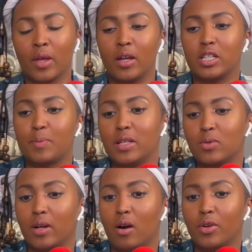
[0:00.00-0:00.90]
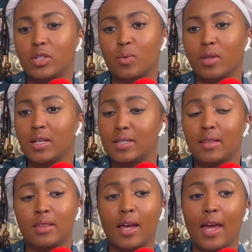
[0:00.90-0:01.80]
dispensary owners where they
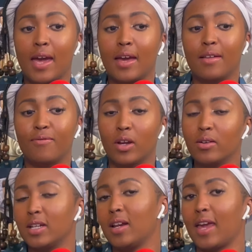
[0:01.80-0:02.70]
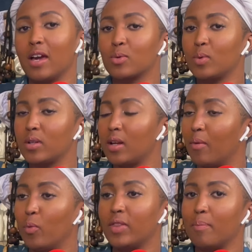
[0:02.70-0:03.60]
said they had 13 accounts
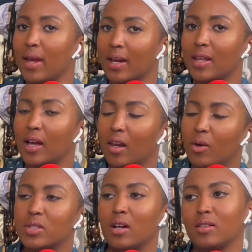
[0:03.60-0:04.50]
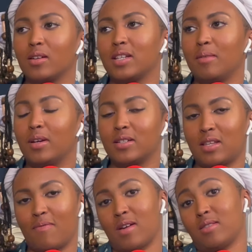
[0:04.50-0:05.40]
with the bank and they closed all 13 because
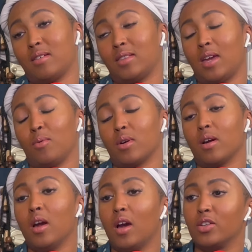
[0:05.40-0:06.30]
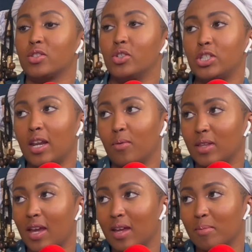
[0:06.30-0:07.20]
they found that they were associated
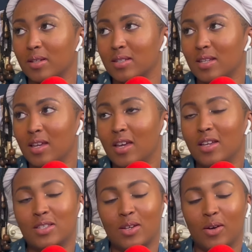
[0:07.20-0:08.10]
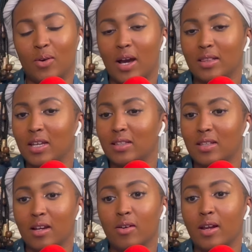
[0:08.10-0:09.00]
with cannabis. So I think that
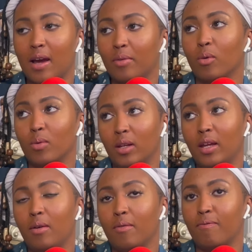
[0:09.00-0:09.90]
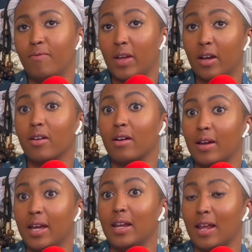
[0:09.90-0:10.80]
they're going to have to really figure
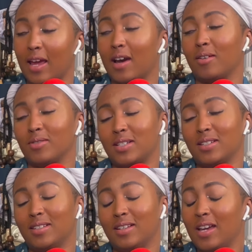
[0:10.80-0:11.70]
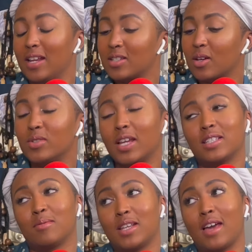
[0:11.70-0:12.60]
it out. And it's going to take
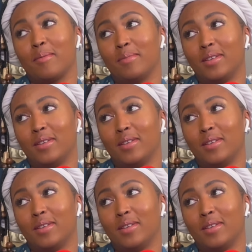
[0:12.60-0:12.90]
some time.